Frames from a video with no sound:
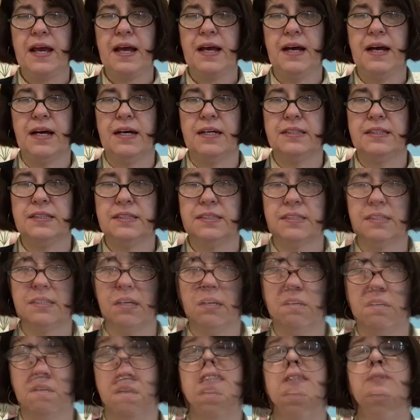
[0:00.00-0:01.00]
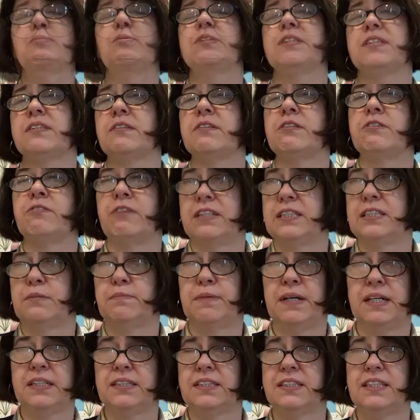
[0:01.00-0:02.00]
And that's what's so great
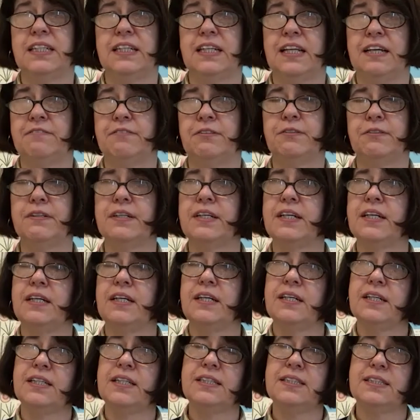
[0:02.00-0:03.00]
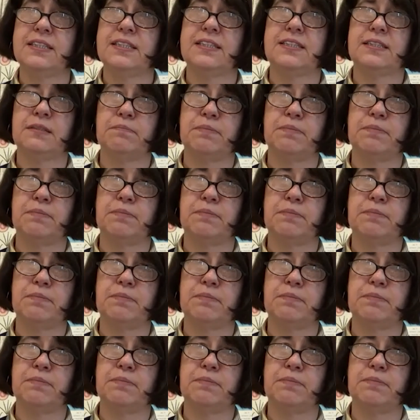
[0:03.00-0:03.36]
about T-level, is this